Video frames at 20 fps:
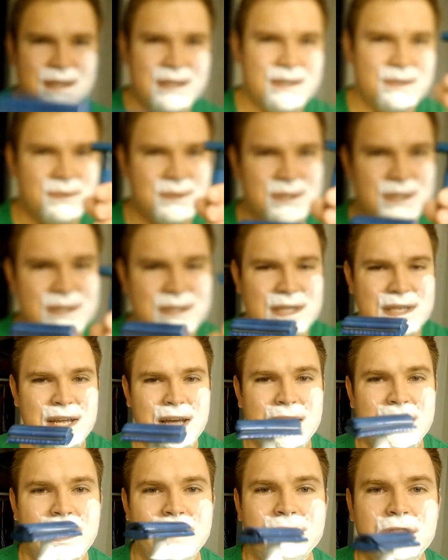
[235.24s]
this one's just a
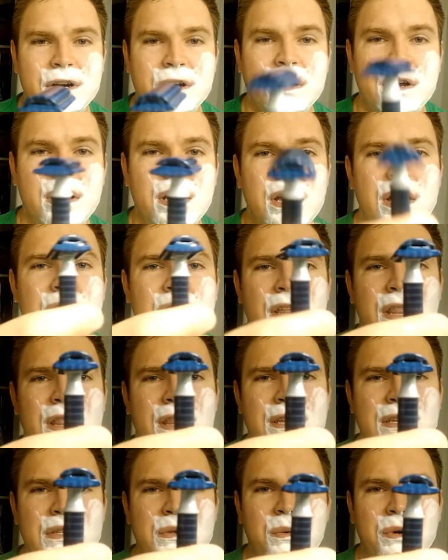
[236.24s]
tad heavier.
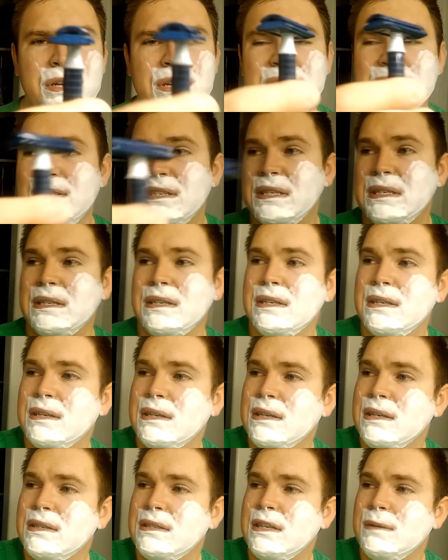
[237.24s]
This one
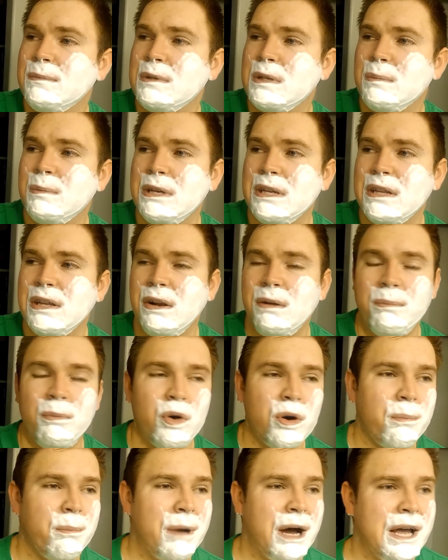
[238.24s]
seems to be a little
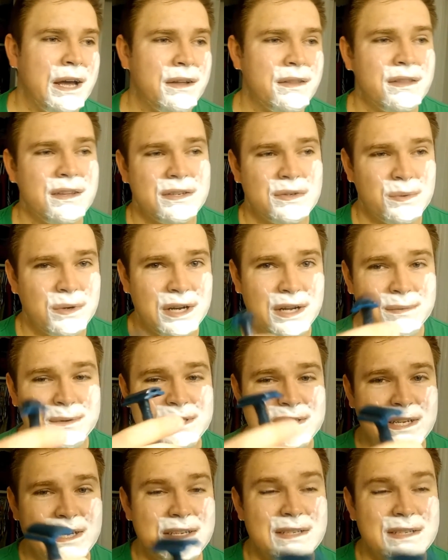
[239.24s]
more mild. This one I would say